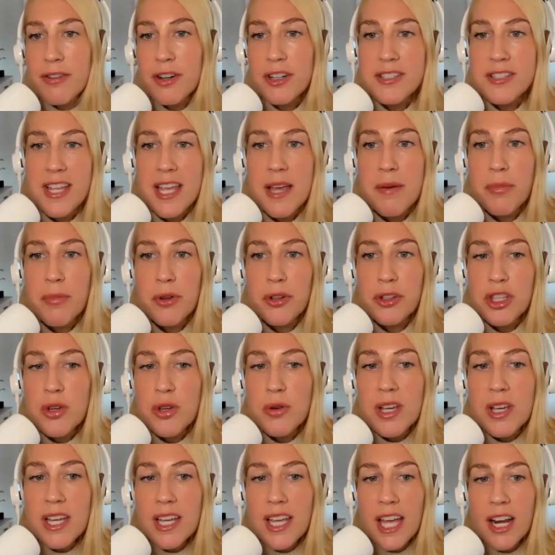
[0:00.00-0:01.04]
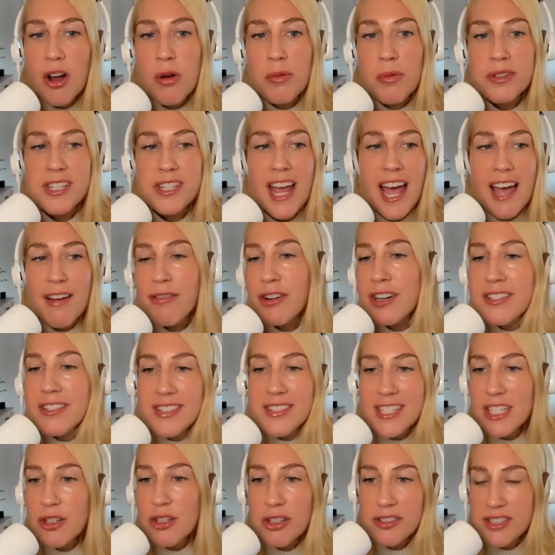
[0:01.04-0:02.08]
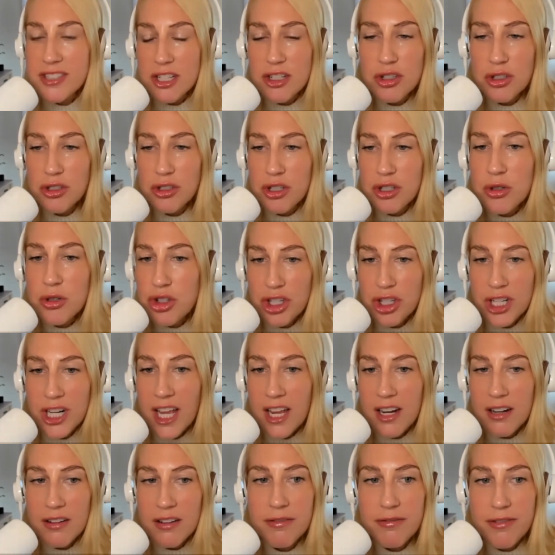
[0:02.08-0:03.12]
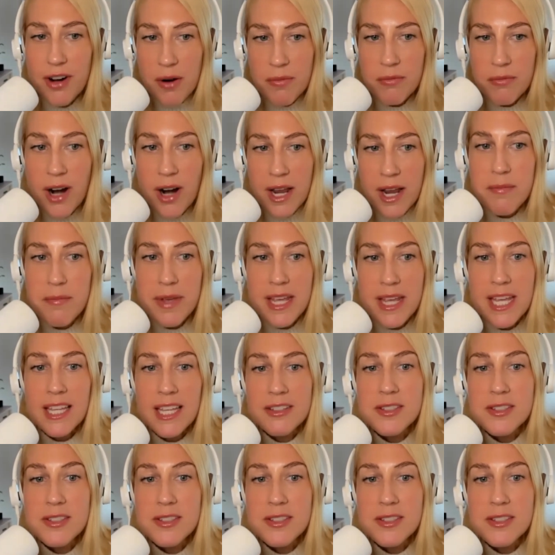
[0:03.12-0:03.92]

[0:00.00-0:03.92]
for example, you can get almost every single essential nutrient from red meat,